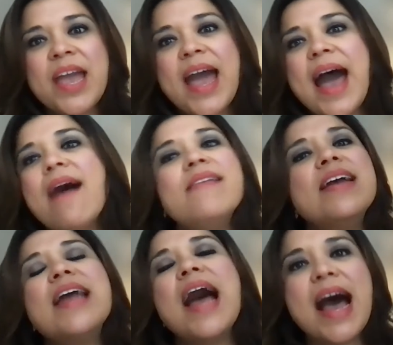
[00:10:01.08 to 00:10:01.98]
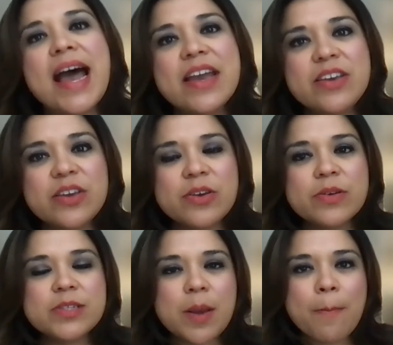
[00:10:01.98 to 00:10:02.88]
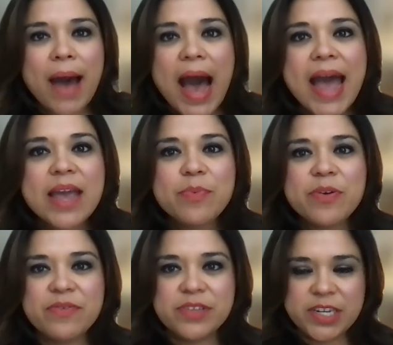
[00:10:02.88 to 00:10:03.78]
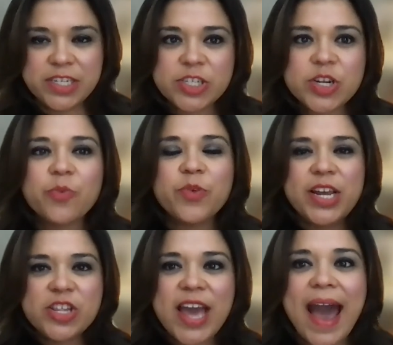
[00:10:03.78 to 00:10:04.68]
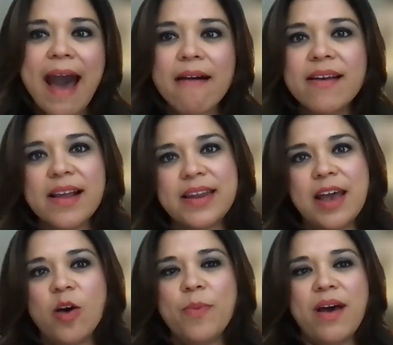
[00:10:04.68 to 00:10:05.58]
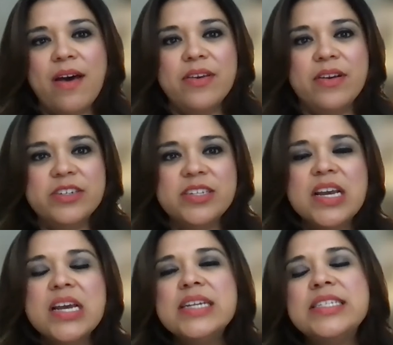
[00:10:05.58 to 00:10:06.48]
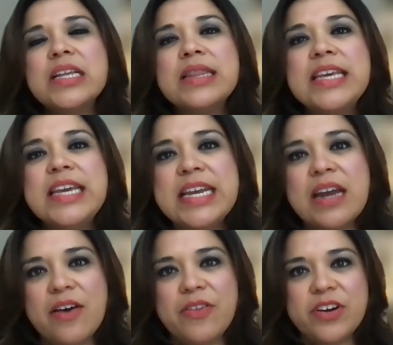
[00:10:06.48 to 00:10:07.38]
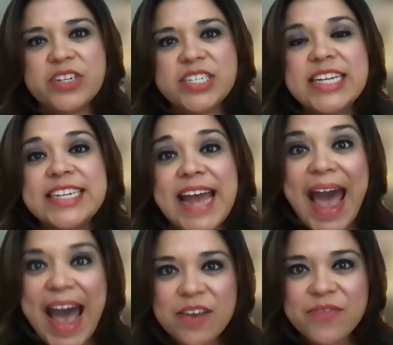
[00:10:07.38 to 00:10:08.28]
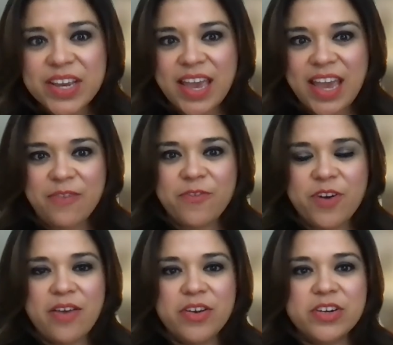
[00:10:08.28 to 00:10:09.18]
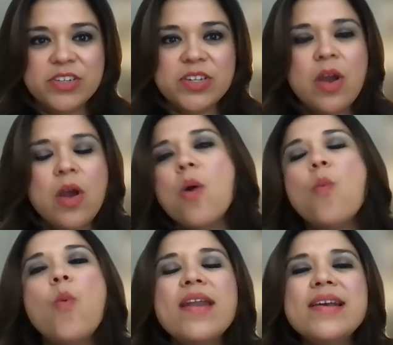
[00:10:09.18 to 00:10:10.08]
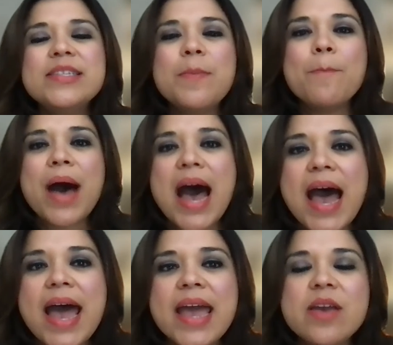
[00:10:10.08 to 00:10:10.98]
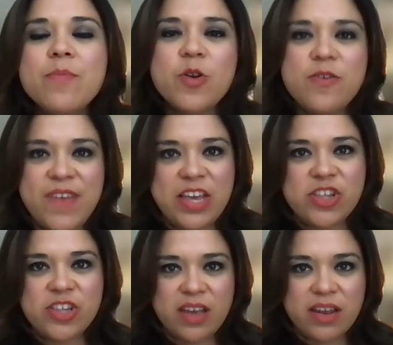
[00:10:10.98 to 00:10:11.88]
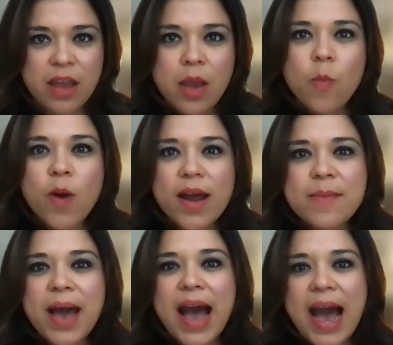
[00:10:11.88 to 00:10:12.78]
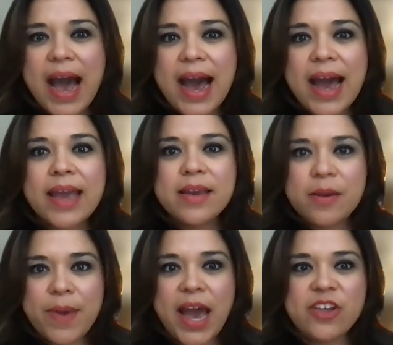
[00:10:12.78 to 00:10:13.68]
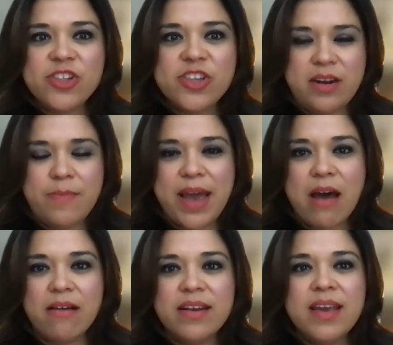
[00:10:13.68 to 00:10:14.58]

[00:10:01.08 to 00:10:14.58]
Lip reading: How can I use my privilege to reach out and help others, to lead others, to advocate for others? What is my motivation? What am I passionate about?